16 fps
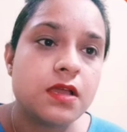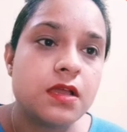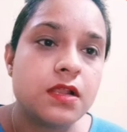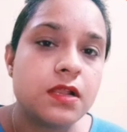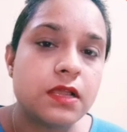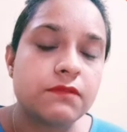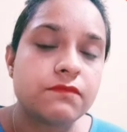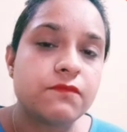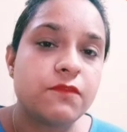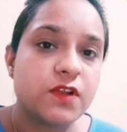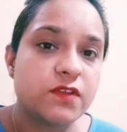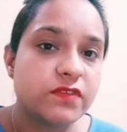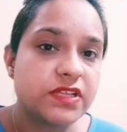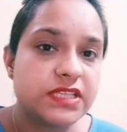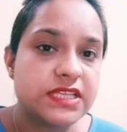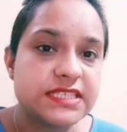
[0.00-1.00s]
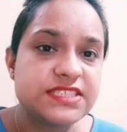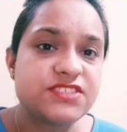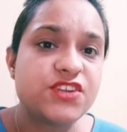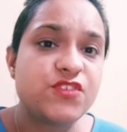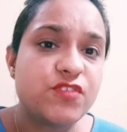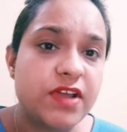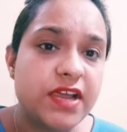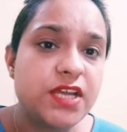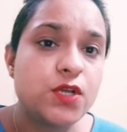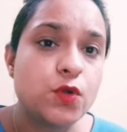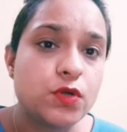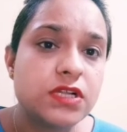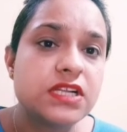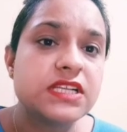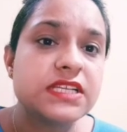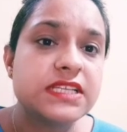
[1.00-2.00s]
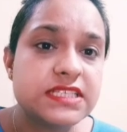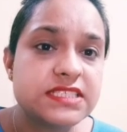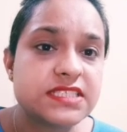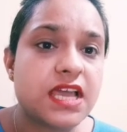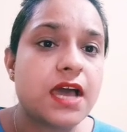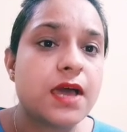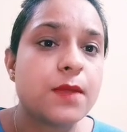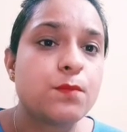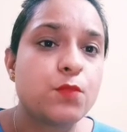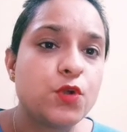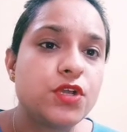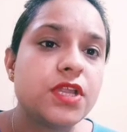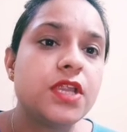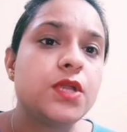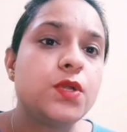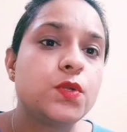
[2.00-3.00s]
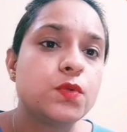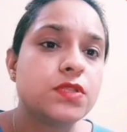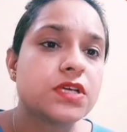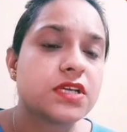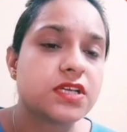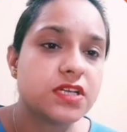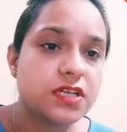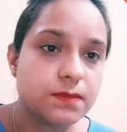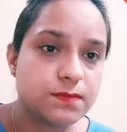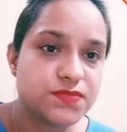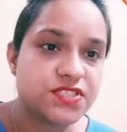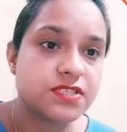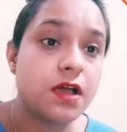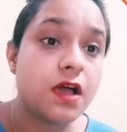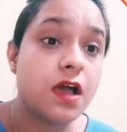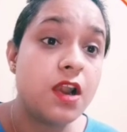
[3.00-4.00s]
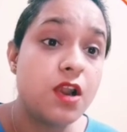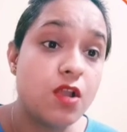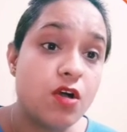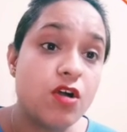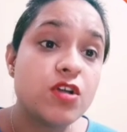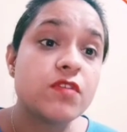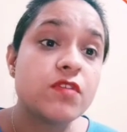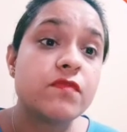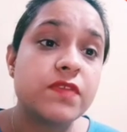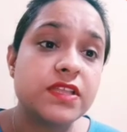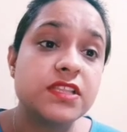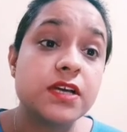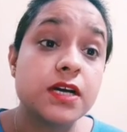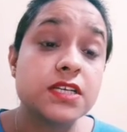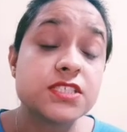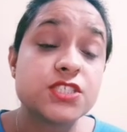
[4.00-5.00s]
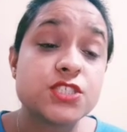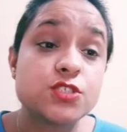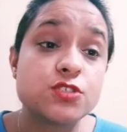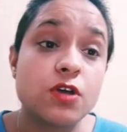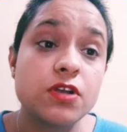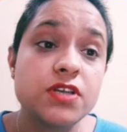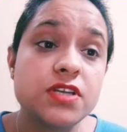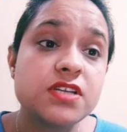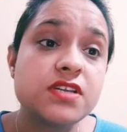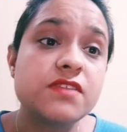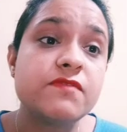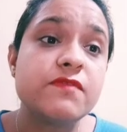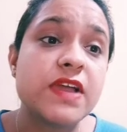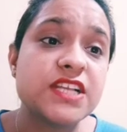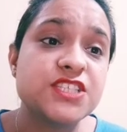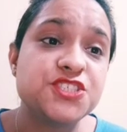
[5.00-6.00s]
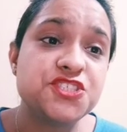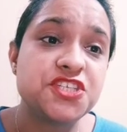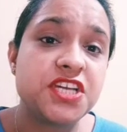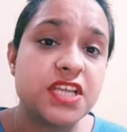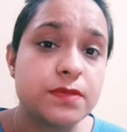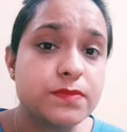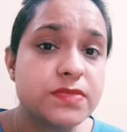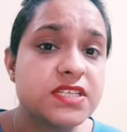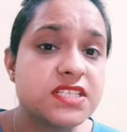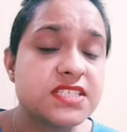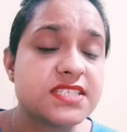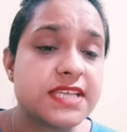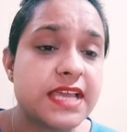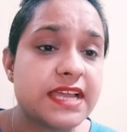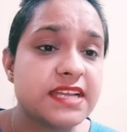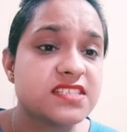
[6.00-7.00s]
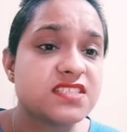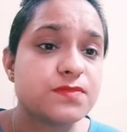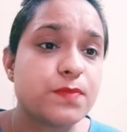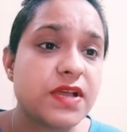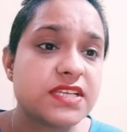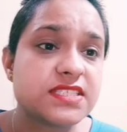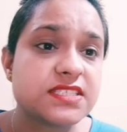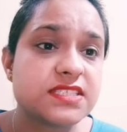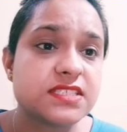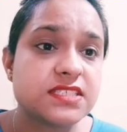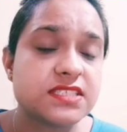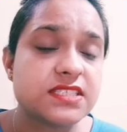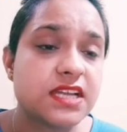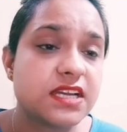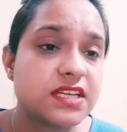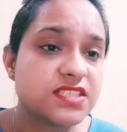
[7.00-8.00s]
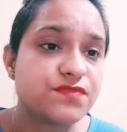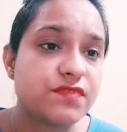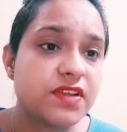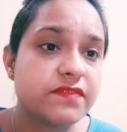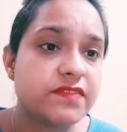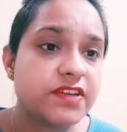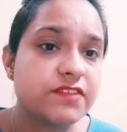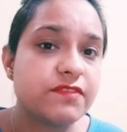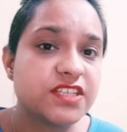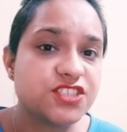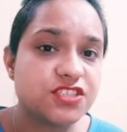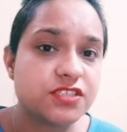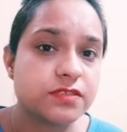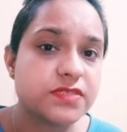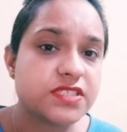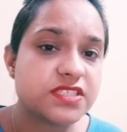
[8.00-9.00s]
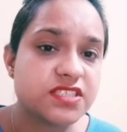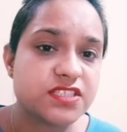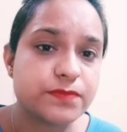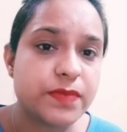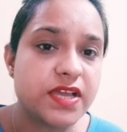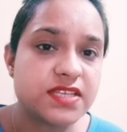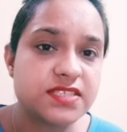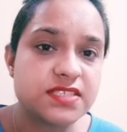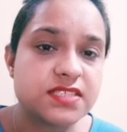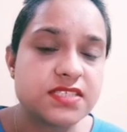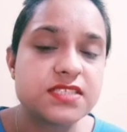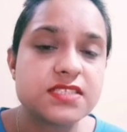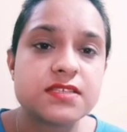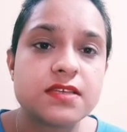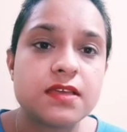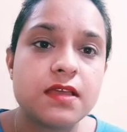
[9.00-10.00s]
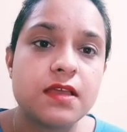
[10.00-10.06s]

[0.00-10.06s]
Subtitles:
like following this, the dried noodle discs are put into the cups along with assorted vegetables and spices, that is flavored vegetables and spices.